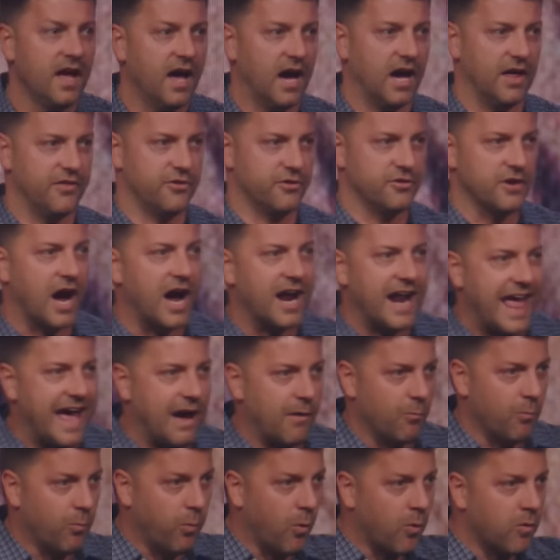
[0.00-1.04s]
Uh, they're not
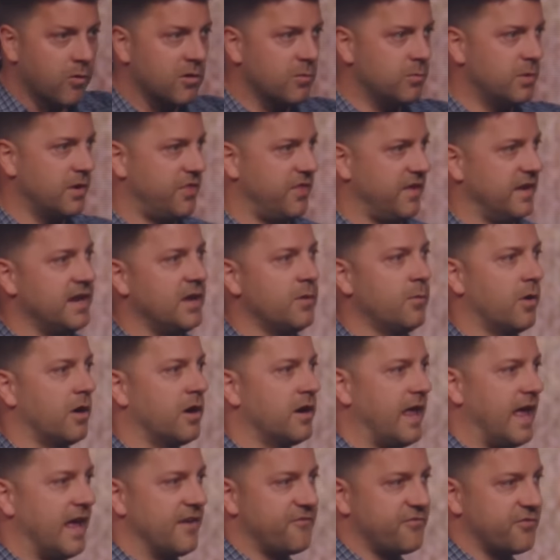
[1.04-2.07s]
at war with
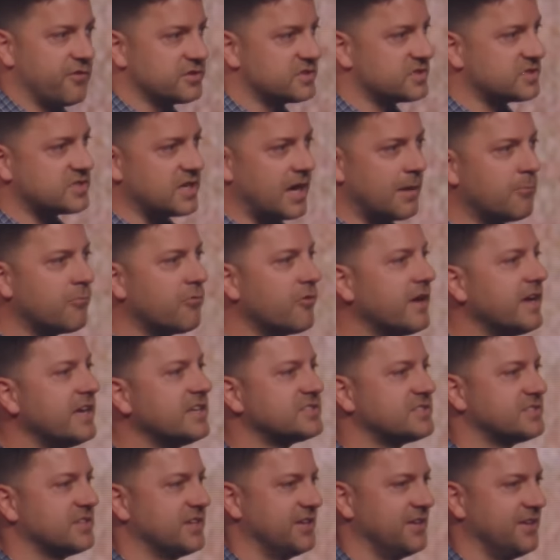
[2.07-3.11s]
anyone. And for some
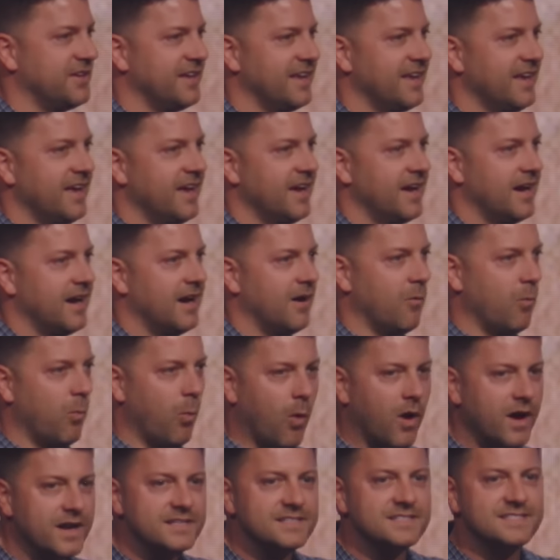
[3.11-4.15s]
reason, uh,
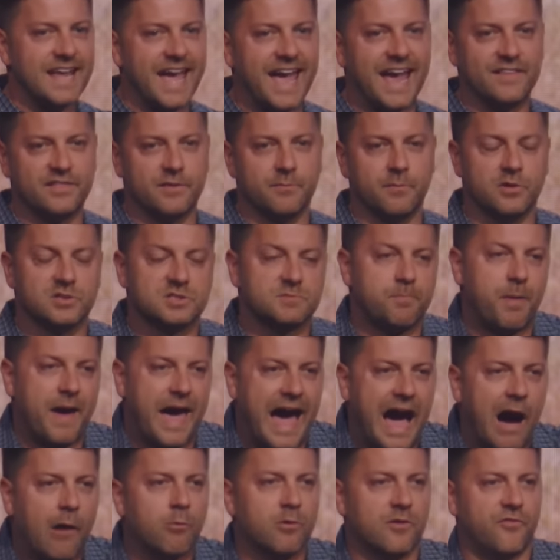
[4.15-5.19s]
one day the most
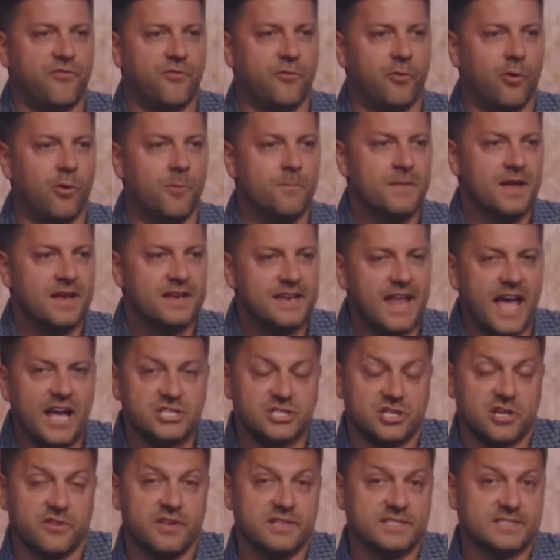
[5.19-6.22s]
powerful
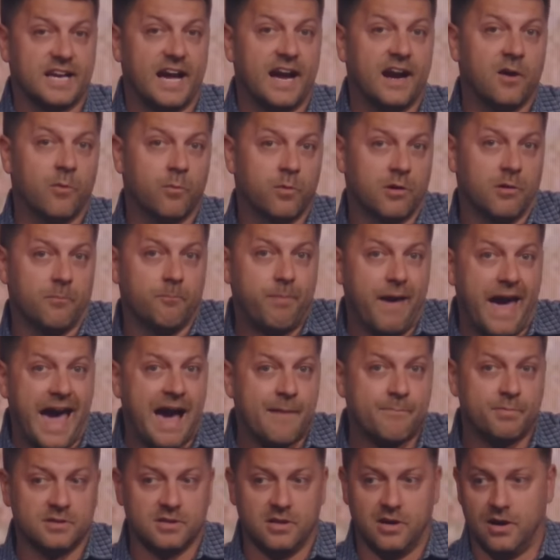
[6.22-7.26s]
nation in the entire world,
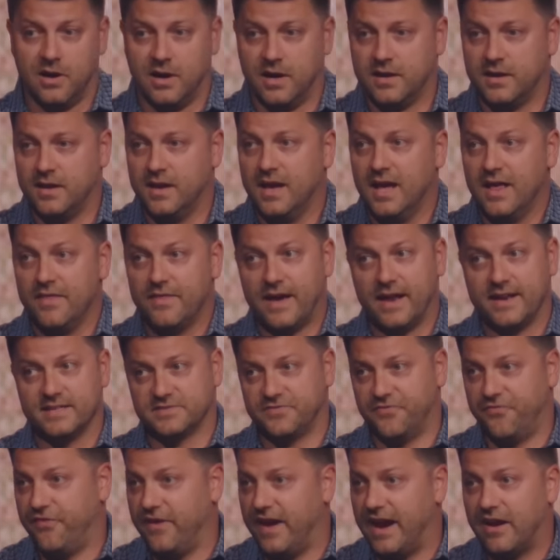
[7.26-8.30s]
Babylon, that is
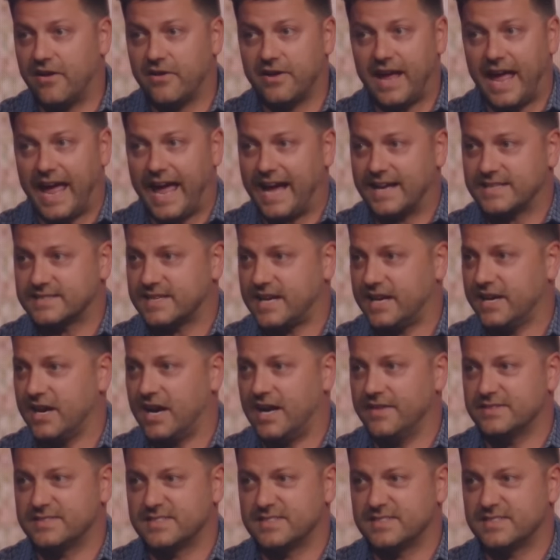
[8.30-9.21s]
very anti God.